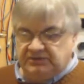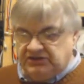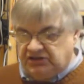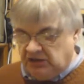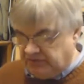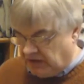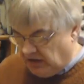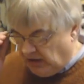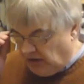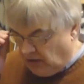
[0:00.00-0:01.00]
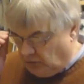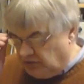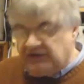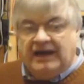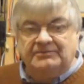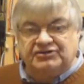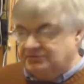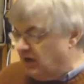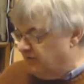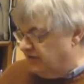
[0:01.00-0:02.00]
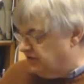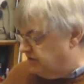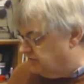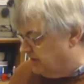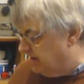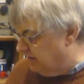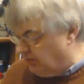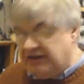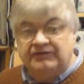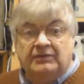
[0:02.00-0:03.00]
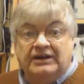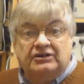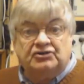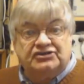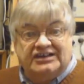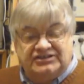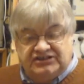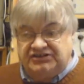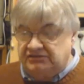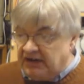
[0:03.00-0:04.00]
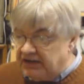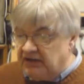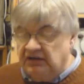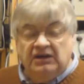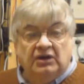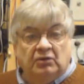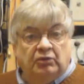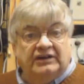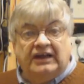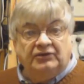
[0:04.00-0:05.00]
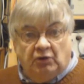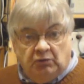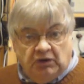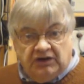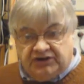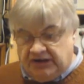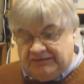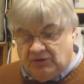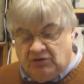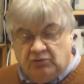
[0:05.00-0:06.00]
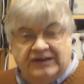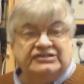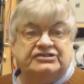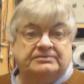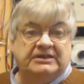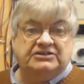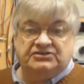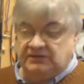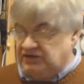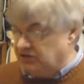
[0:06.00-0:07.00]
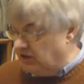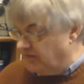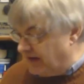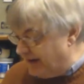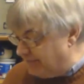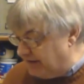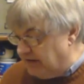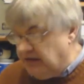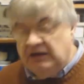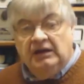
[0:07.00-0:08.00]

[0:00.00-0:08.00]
switchover? What will happen to my vintage radio, or even my little transistor radio? Will that not work anymore? When's the big switchover happening?